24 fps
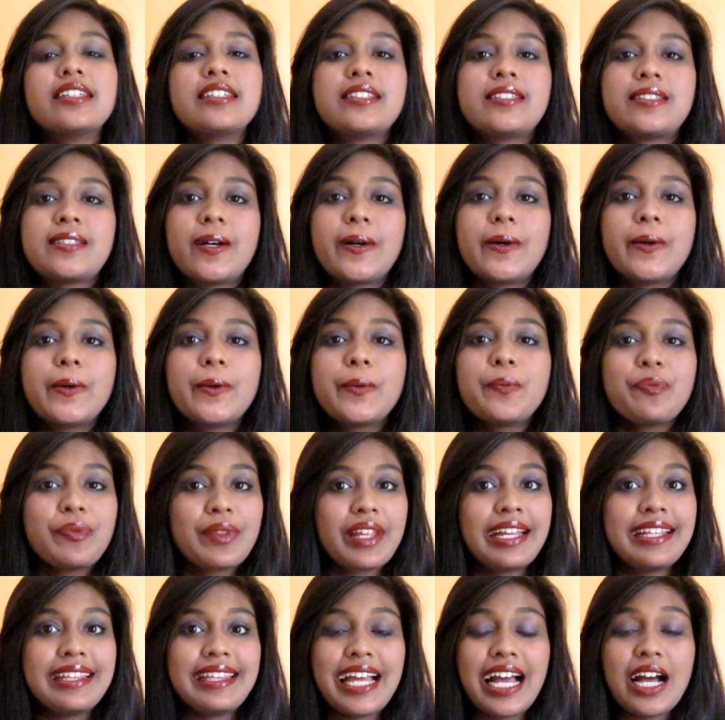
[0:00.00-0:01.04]
So
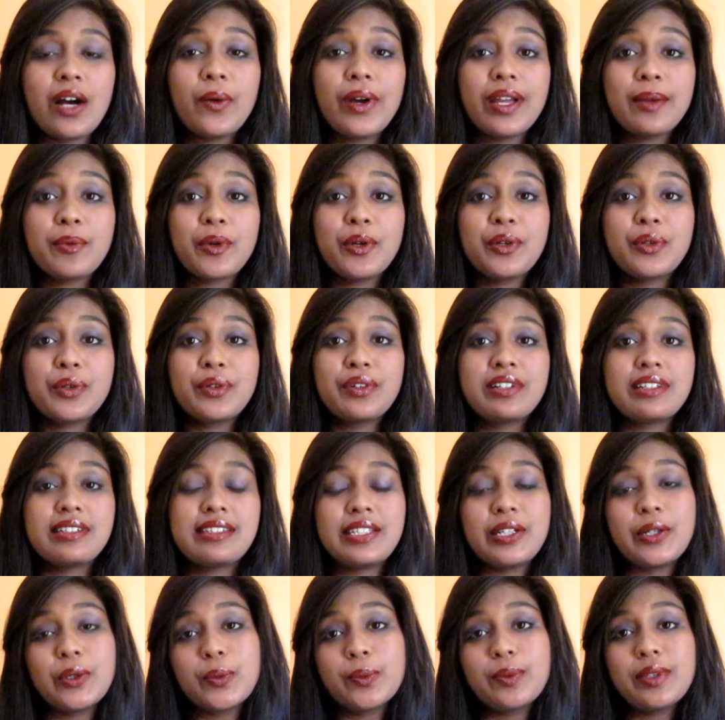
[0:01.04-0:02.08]
now I'm going to
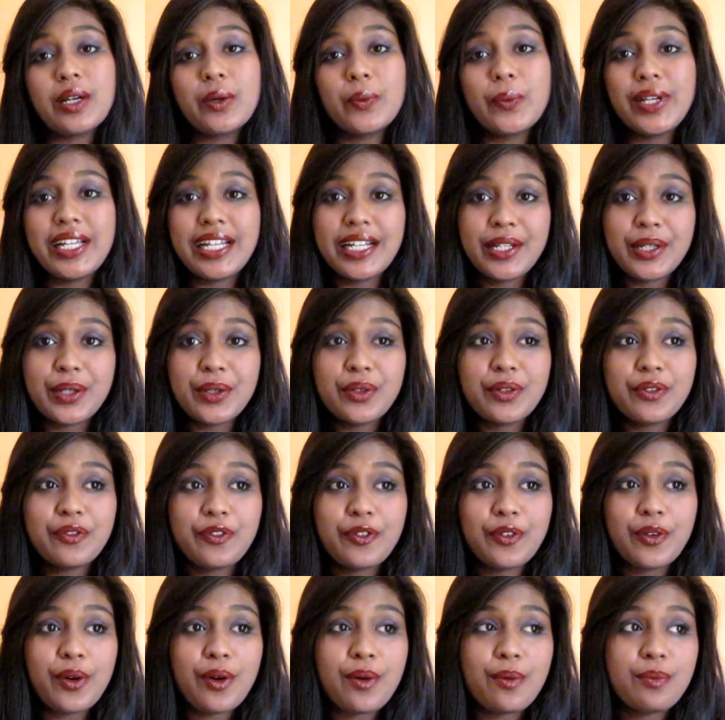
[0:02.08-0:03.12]
resume the video
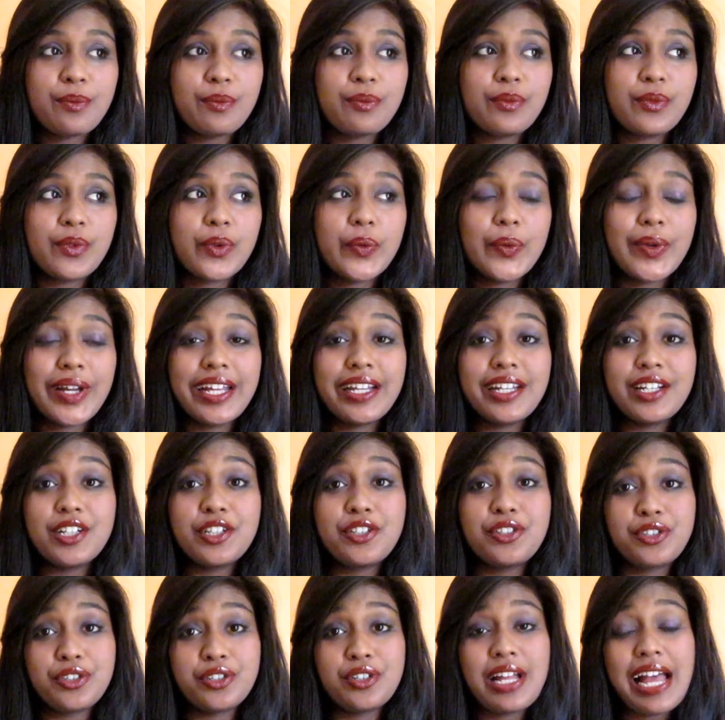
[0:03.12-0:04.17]
from where
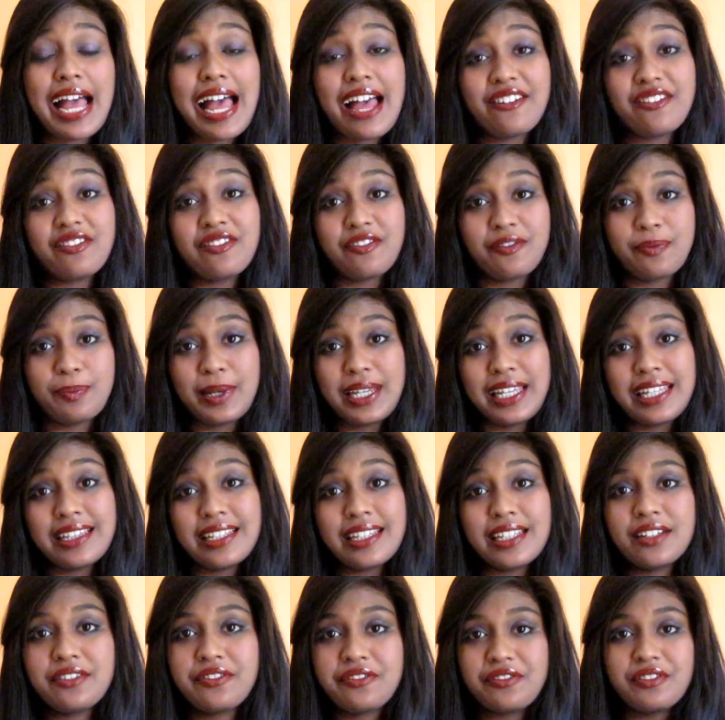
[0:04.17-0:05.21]
it should have
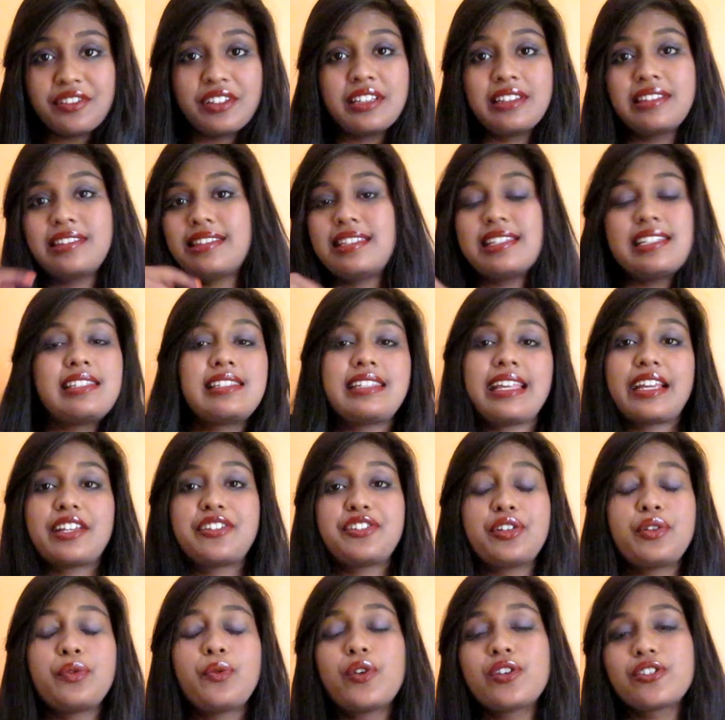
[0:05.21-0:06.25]
been if this
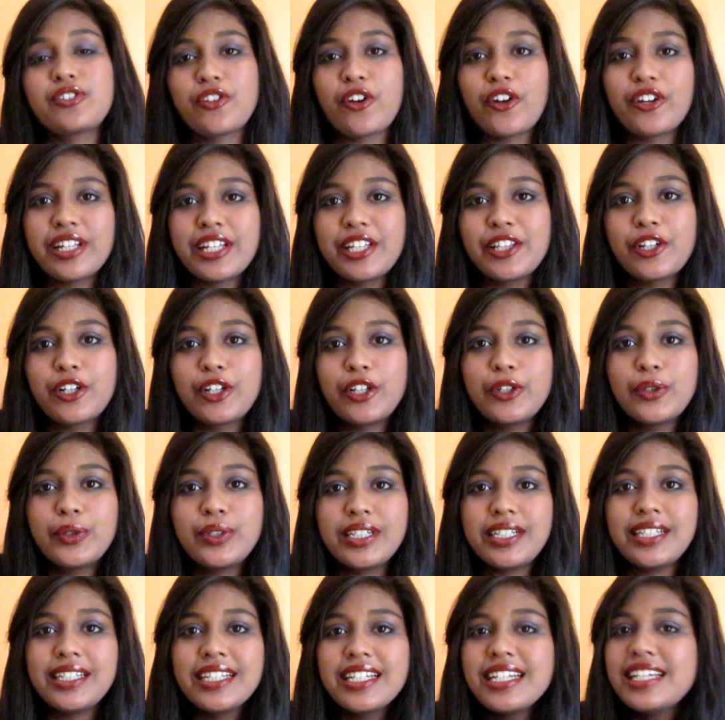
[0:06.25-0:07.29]
section was not
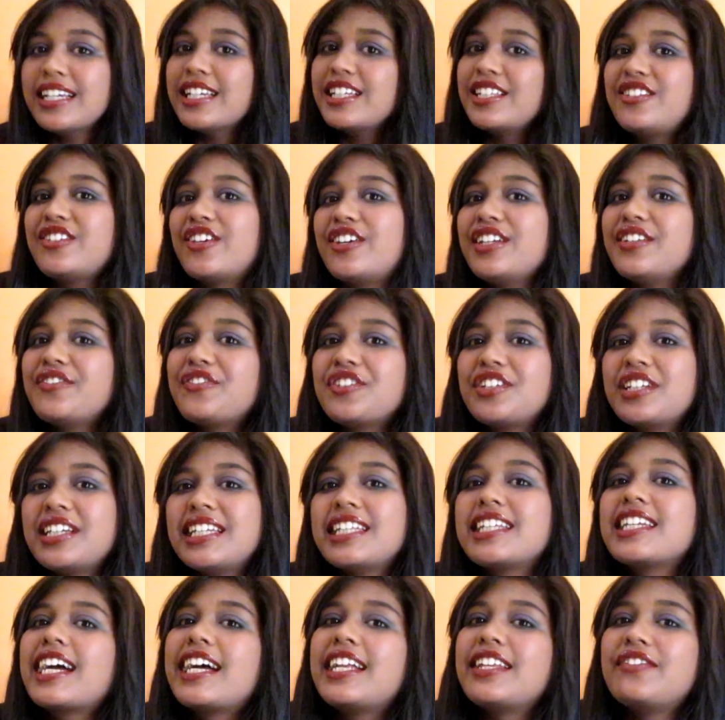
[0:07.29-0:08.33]
included. Sorry for the
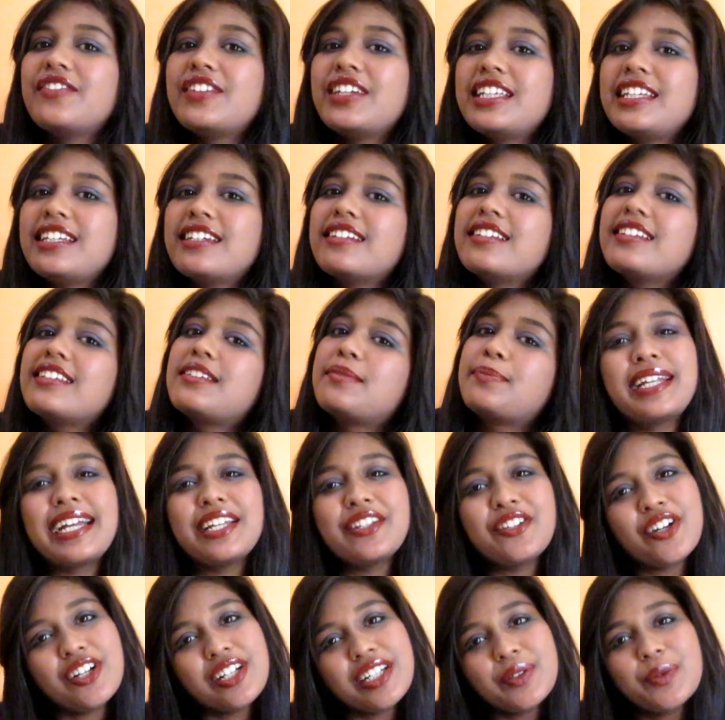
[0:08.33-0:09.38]
inconvenience, but
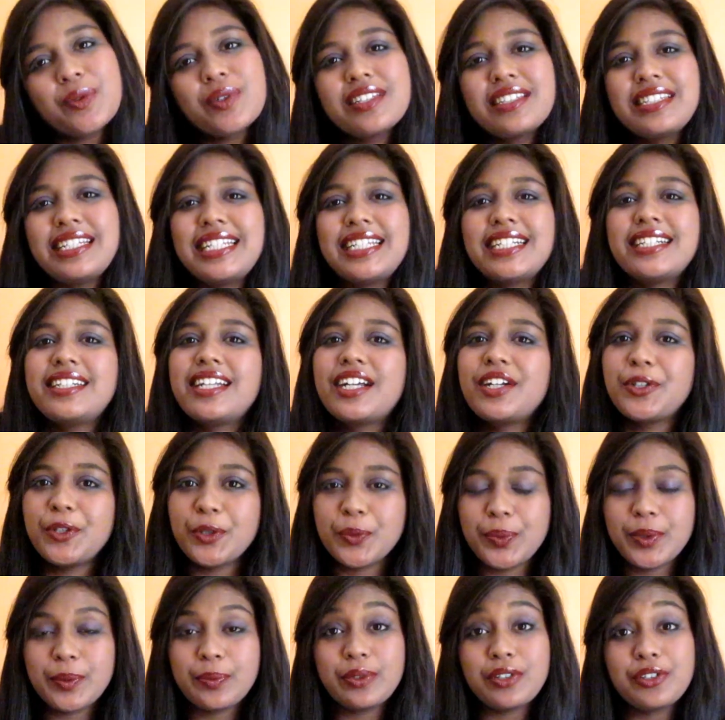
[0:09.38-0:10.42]
I thought it was needed that
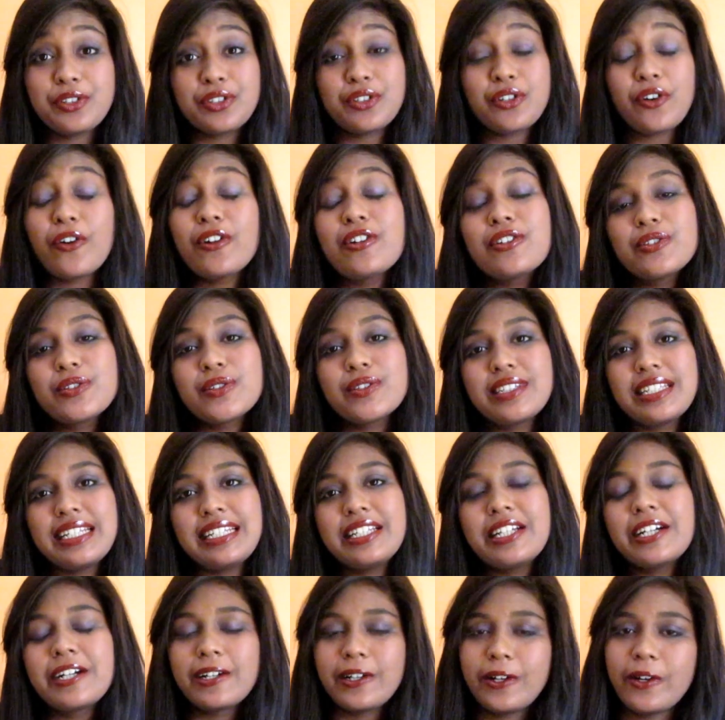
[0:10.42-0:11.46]
you people should also
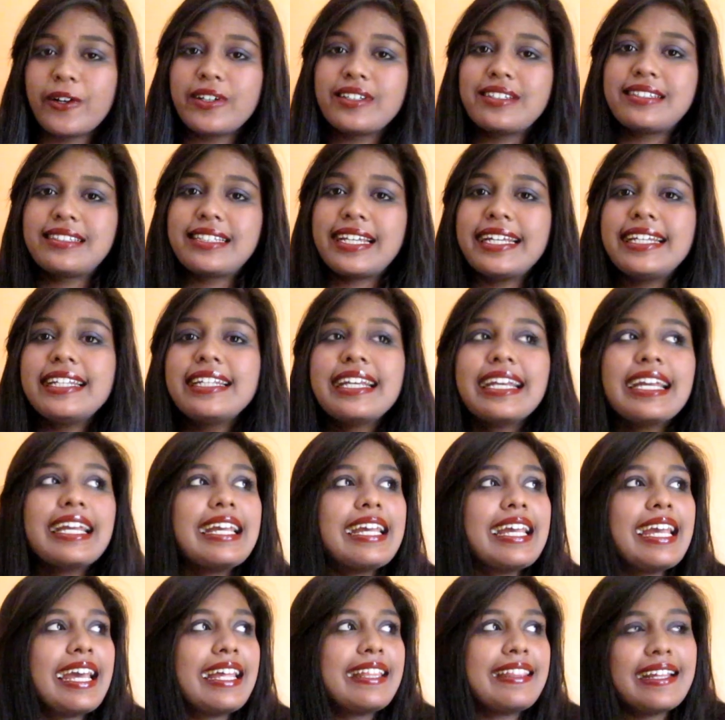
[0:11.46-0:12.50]
see the gloss side,
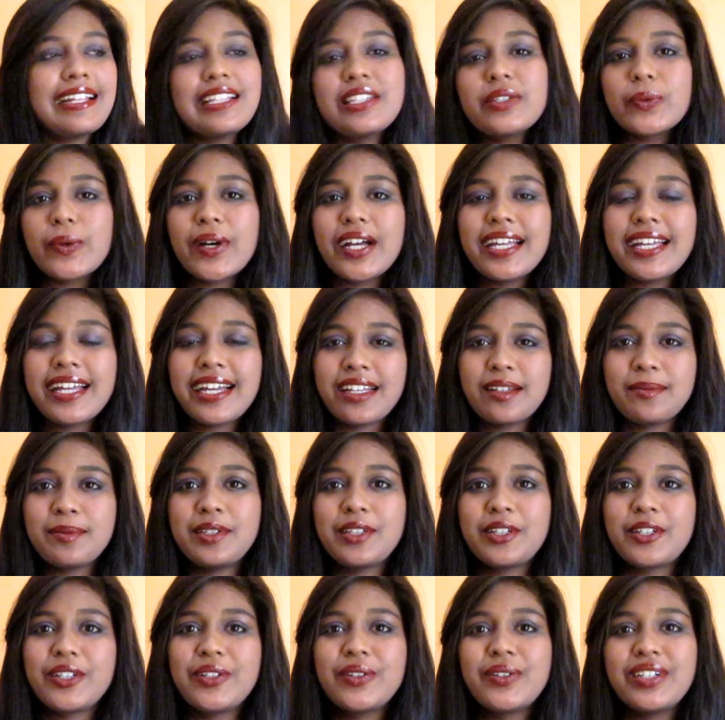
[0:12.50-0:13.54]
and that's why I'm
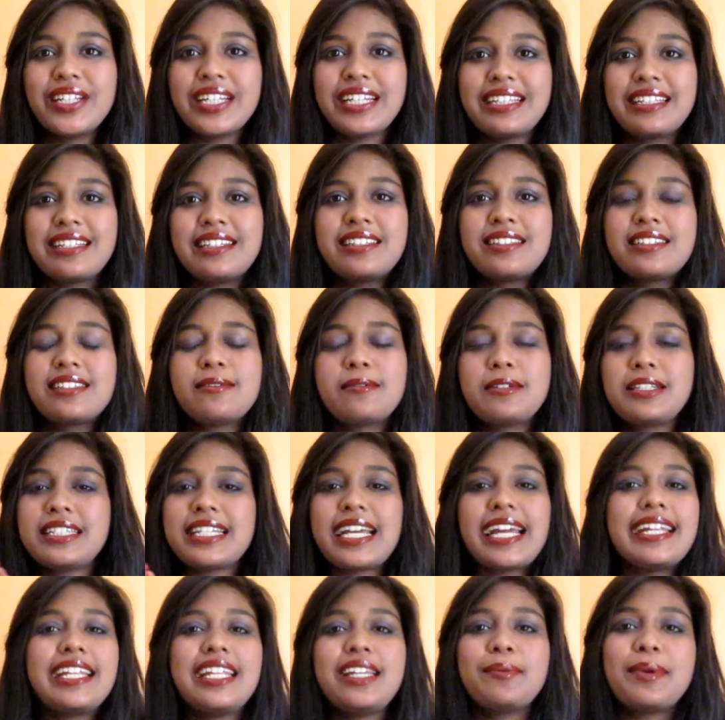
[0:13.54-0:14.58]
including this
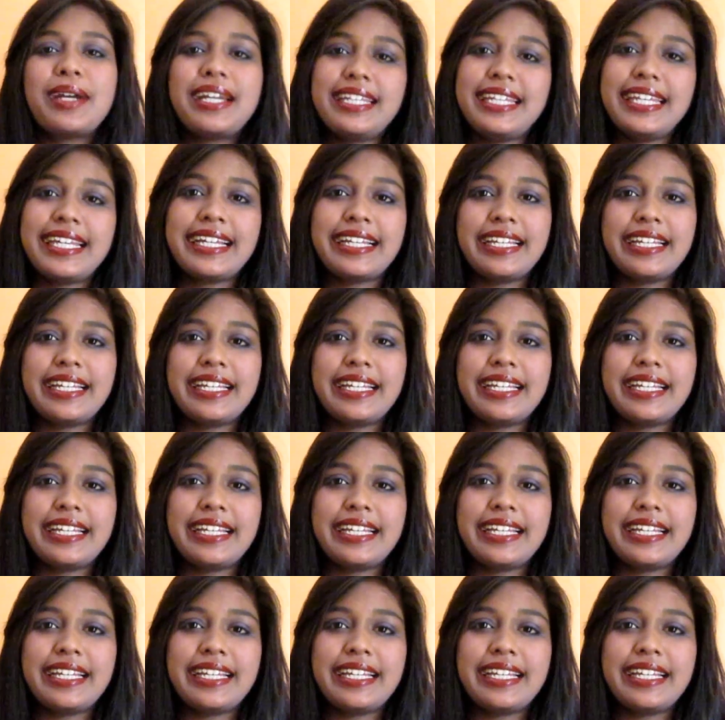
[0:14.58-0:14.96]
tiny mini